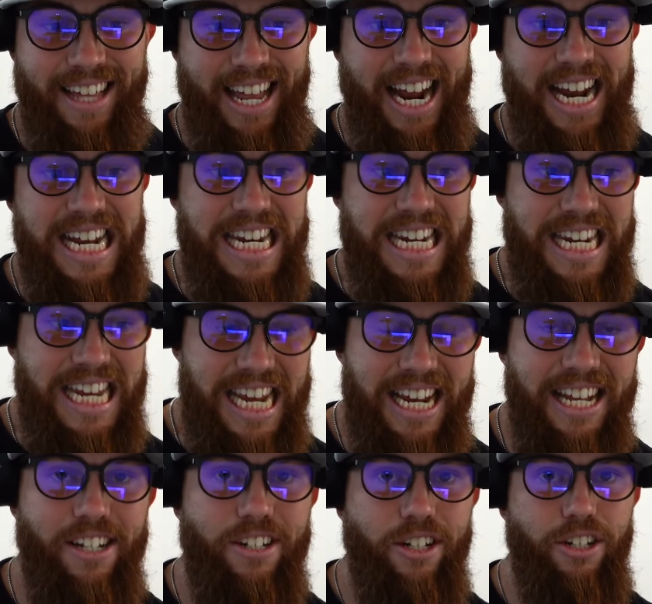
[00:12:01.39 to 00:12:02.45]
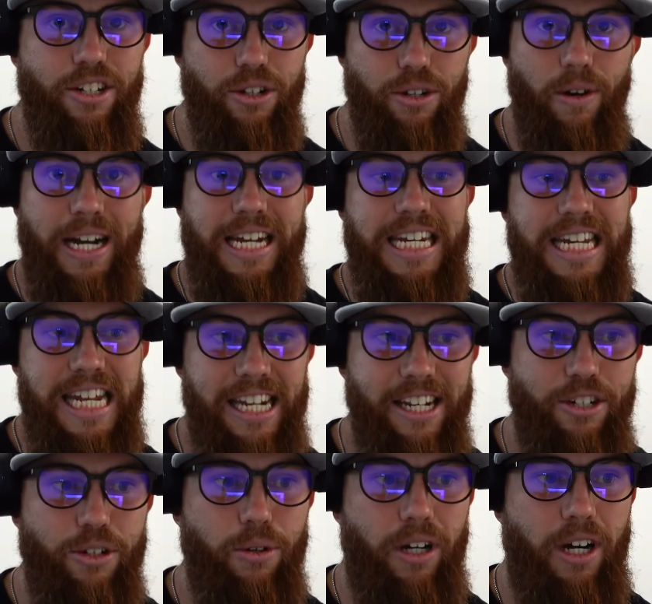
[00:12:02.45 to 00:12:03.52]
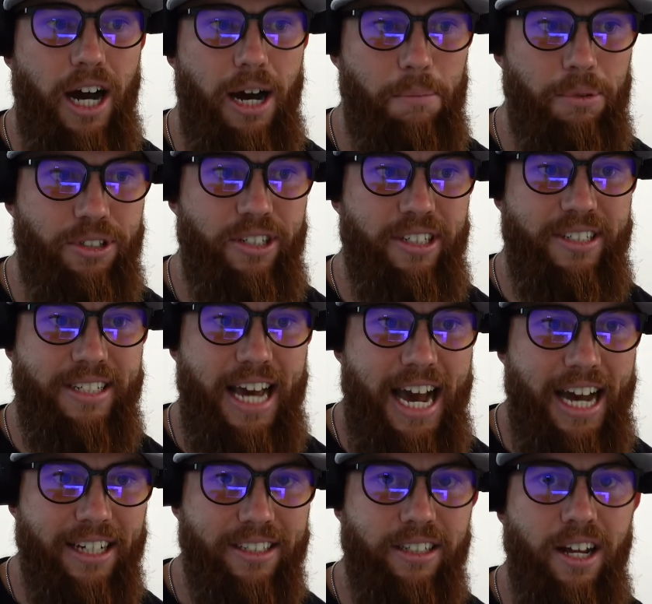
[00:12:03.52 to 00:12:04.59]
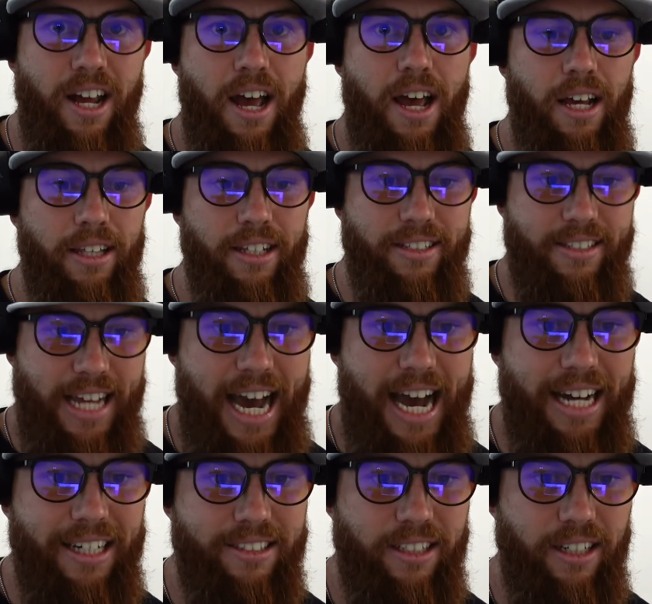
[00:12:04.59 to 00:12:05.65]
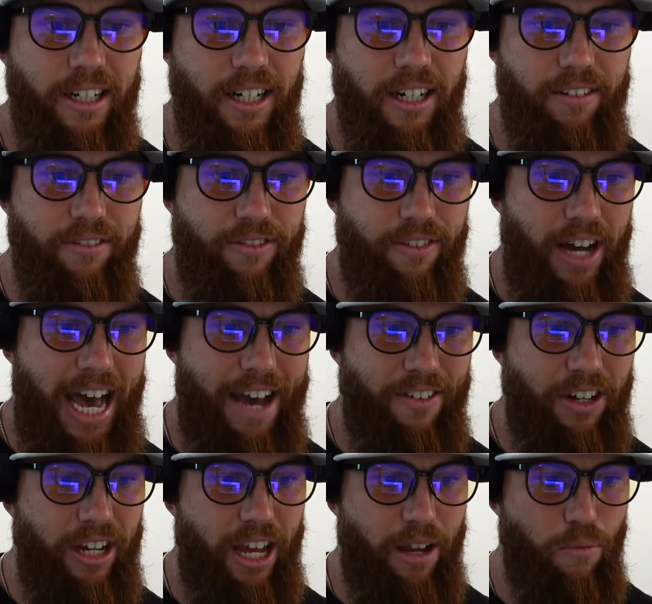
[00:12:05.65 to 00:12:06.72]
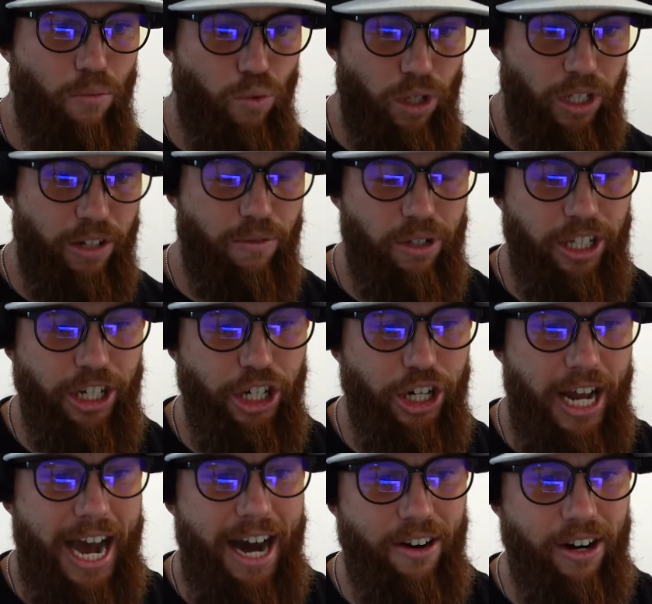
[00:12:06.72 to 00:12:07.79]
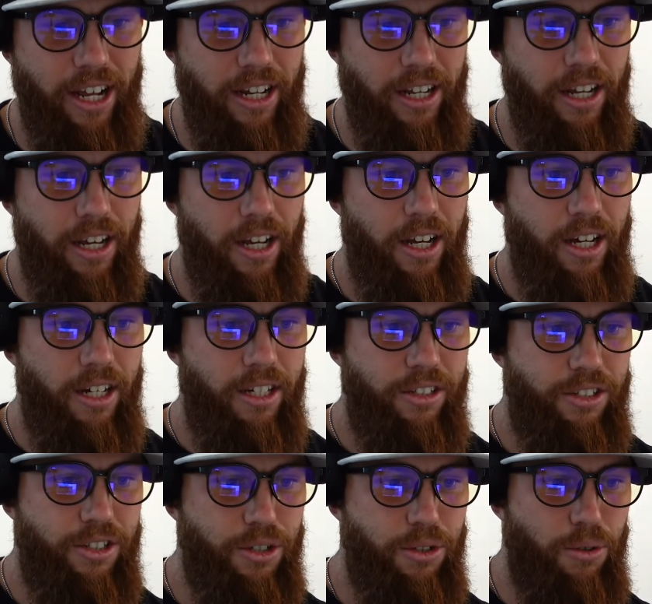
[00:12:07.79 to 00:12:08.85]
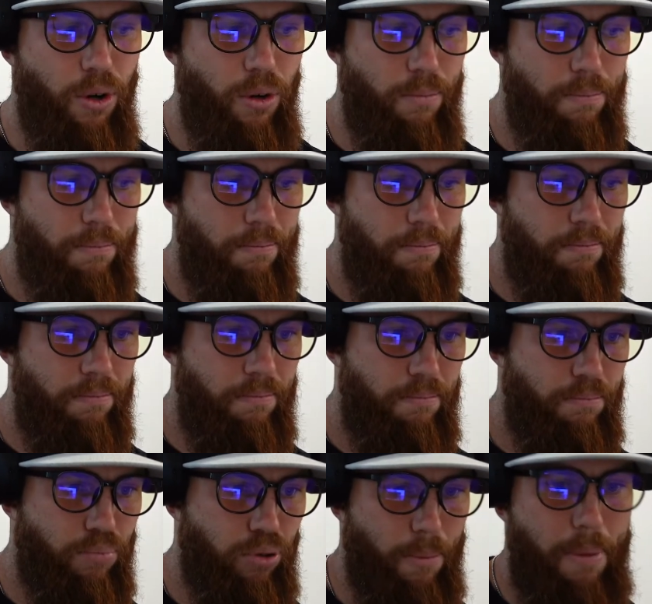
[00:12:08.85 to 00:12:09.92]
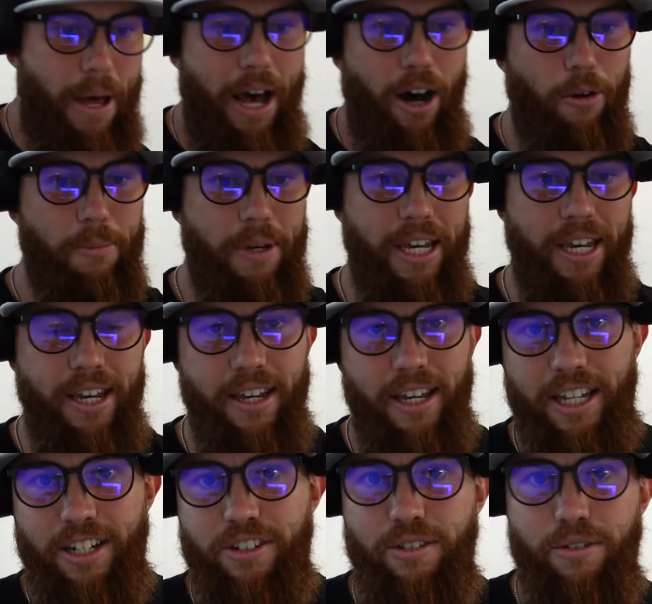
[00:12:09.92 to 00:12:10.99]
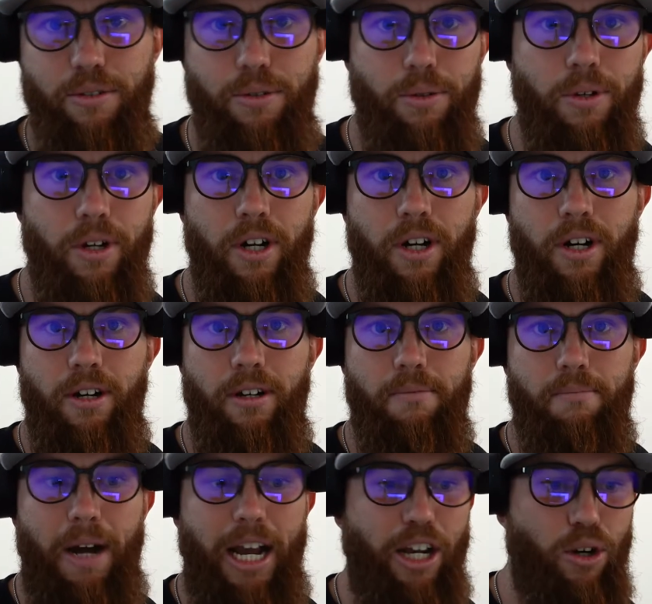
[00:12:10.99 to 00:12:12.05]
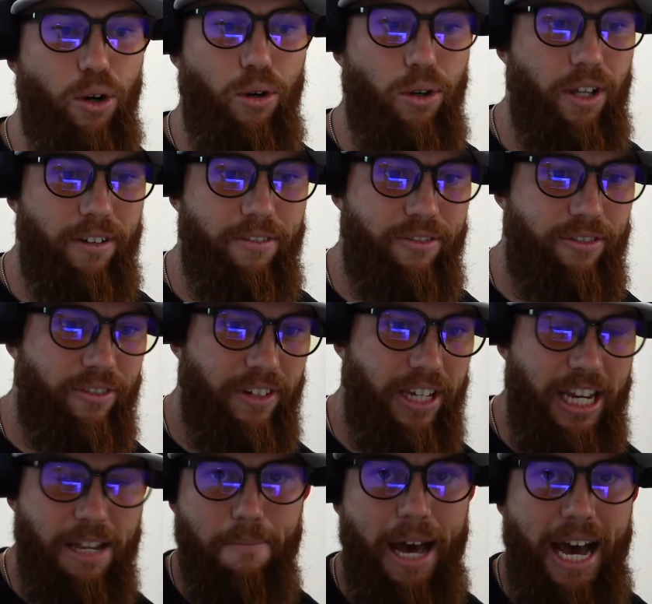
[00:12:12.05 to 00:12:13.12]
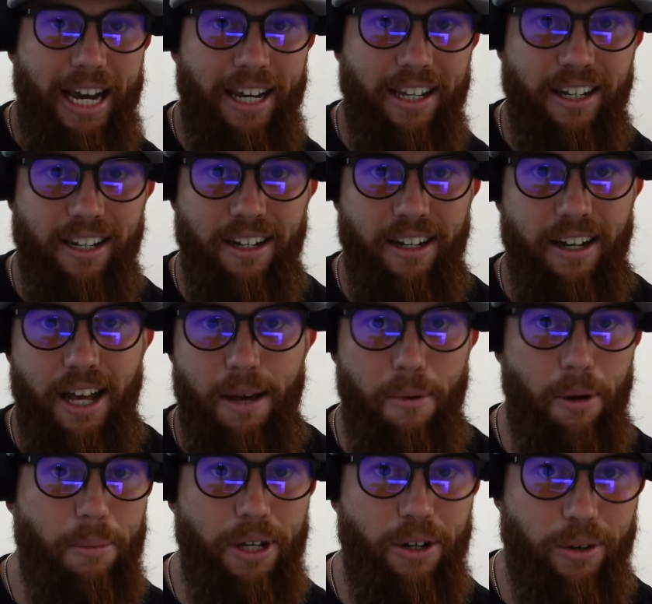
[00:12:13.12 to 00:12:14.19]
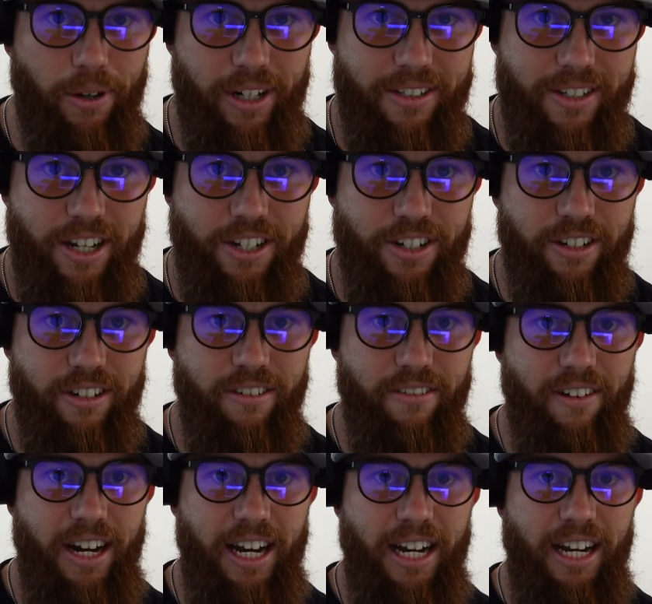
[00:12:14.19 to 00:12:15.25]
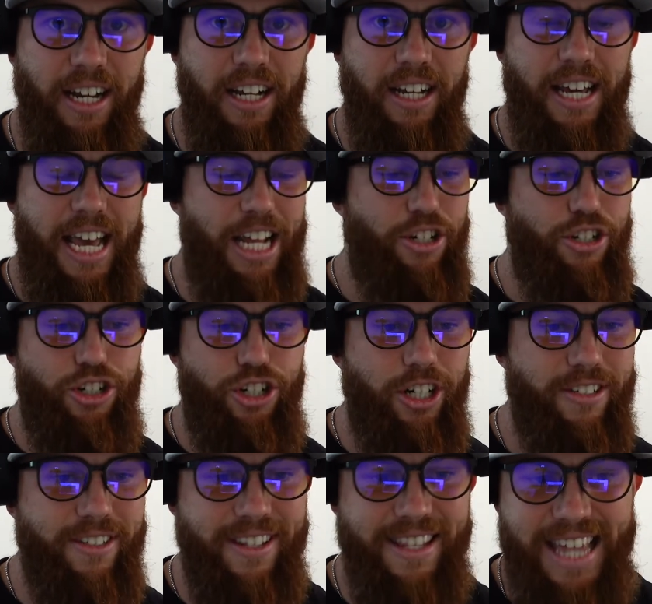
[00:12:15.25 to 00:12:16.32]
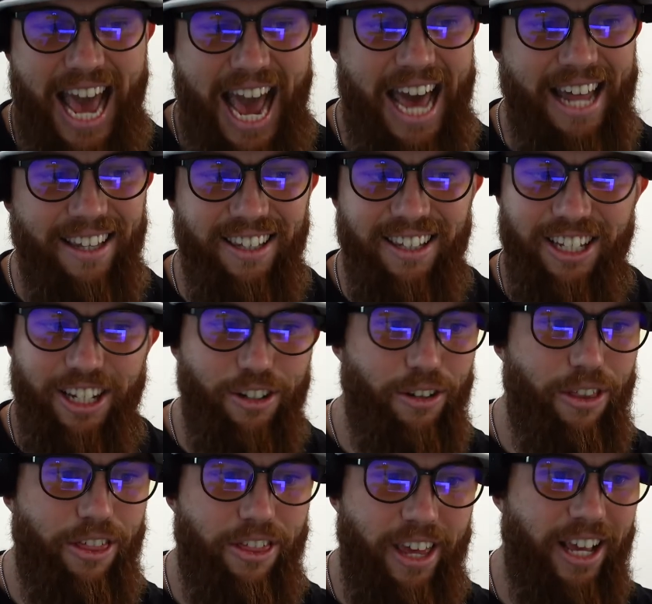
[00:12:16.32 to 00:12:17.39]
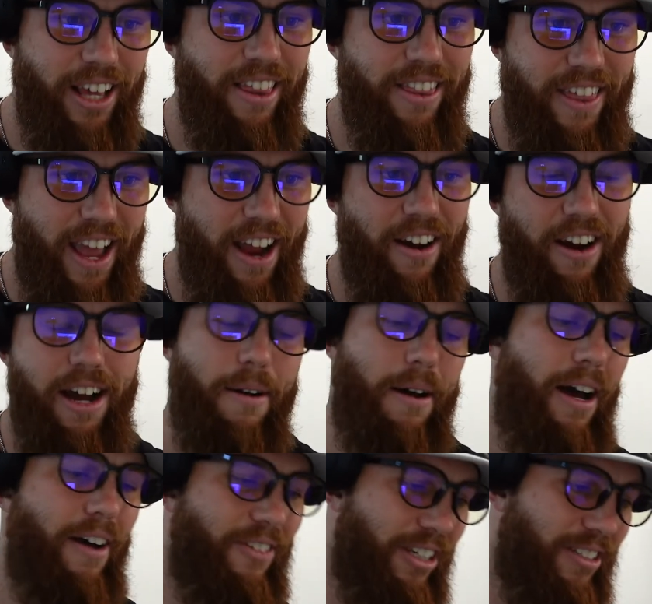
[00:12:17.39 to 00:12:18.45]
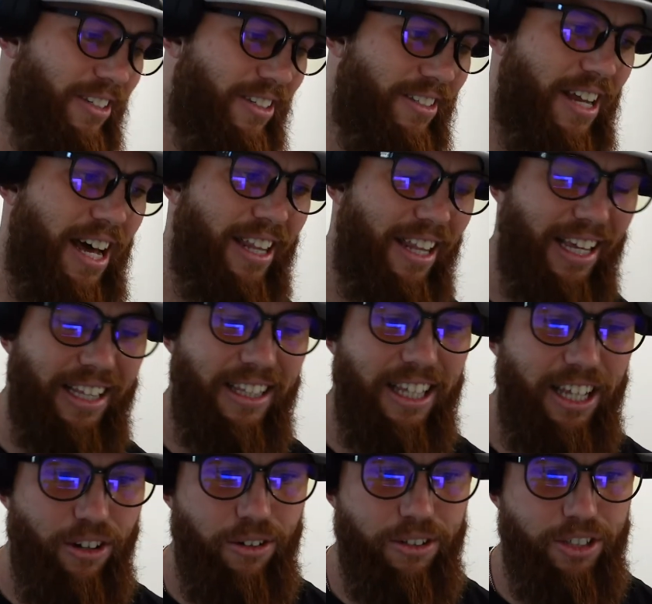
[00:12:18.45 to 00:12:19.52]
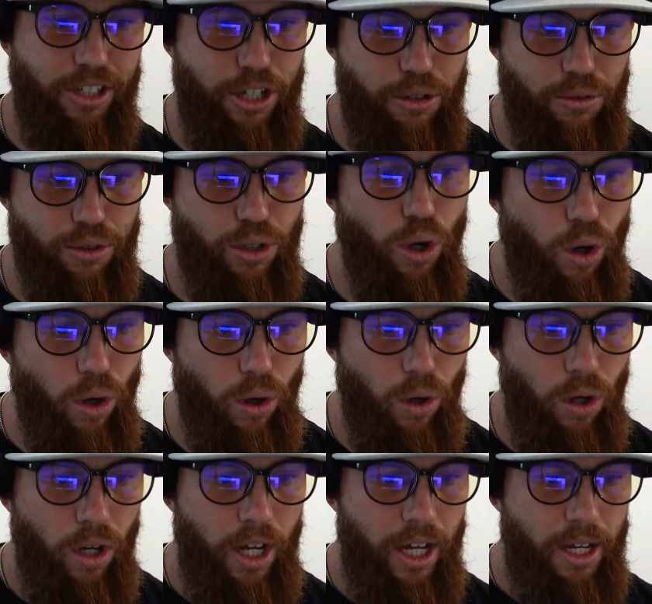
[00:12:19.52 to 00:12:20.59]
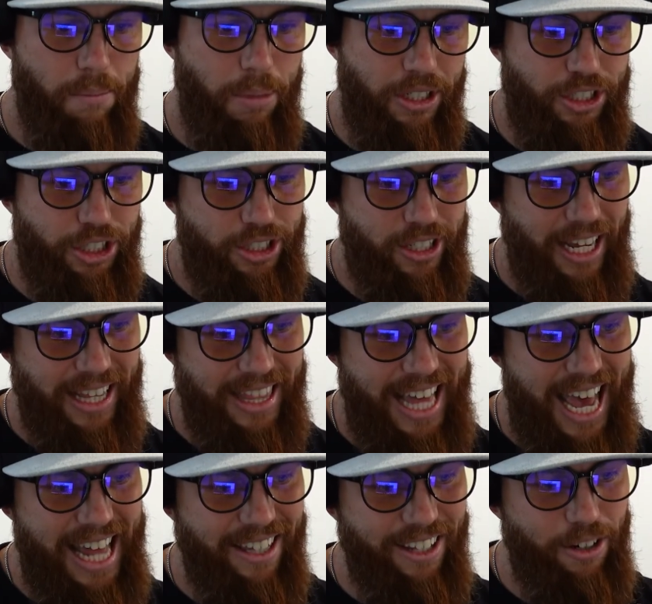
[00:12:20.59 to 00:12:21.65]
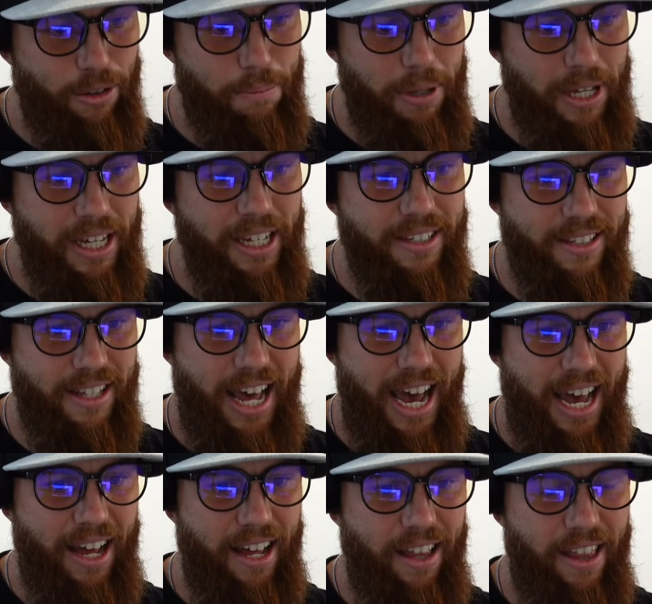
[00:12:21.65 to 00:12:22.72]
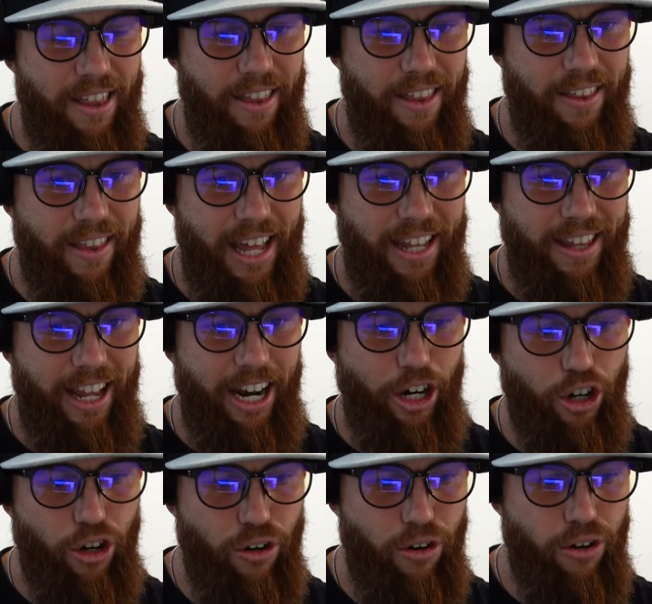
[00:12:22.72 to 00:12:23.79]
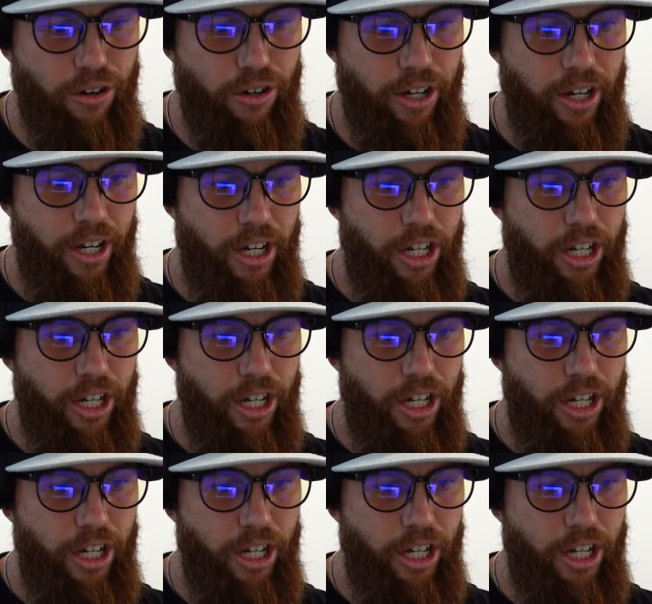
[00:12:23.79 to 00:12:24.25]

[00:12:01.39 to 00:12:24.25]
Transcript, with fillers: that I needed to do. I needed to accomplish this task, this task of having a really, really good outing to propel me into my goal of getting back in an MLB organization, right? And just that little thing there, obviously it's not like little, it's a huge goal, but just like that little piece that that that occurred